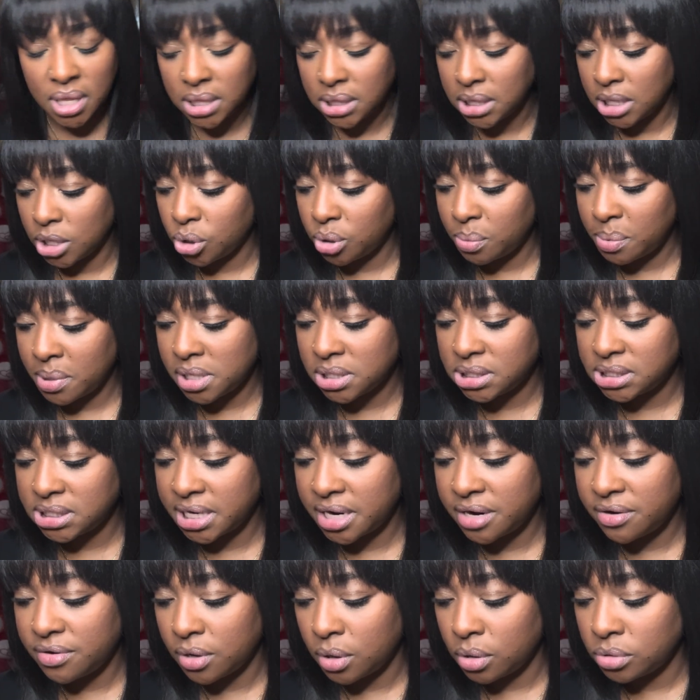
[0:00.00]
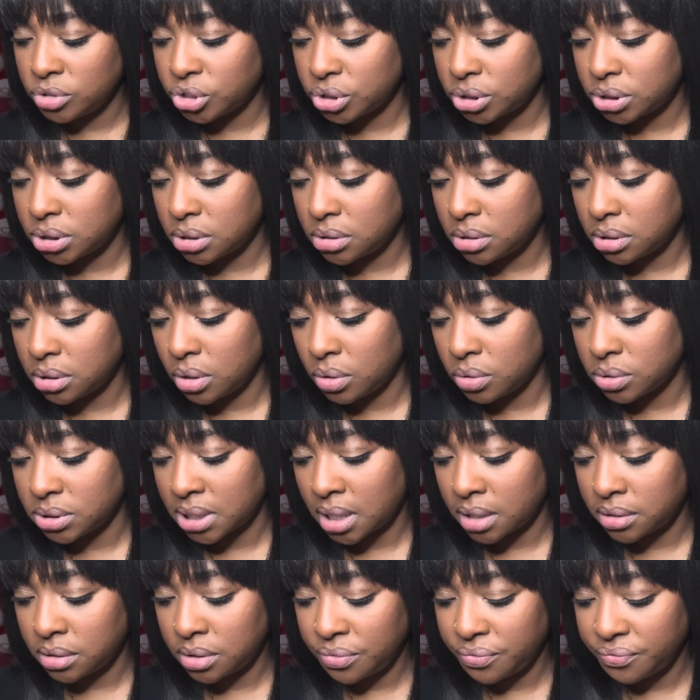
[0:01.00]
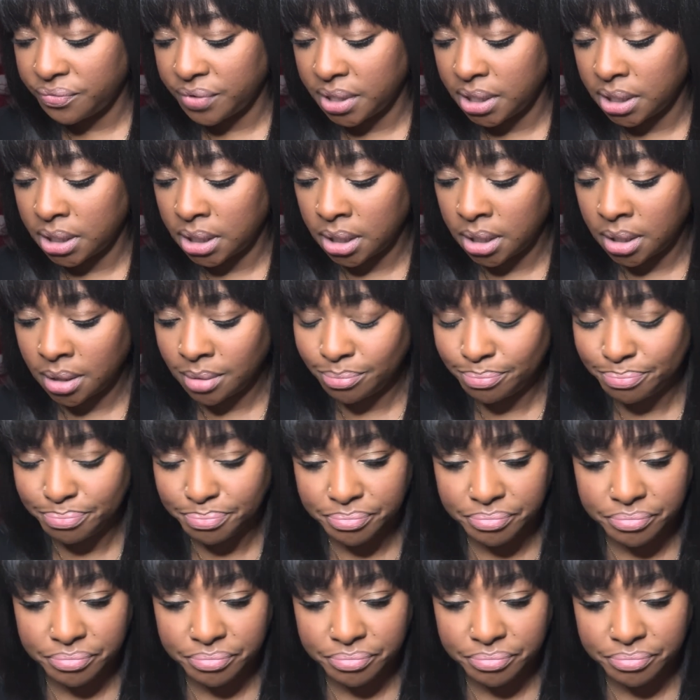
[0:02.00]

a little bit of tarot just to close out the reading.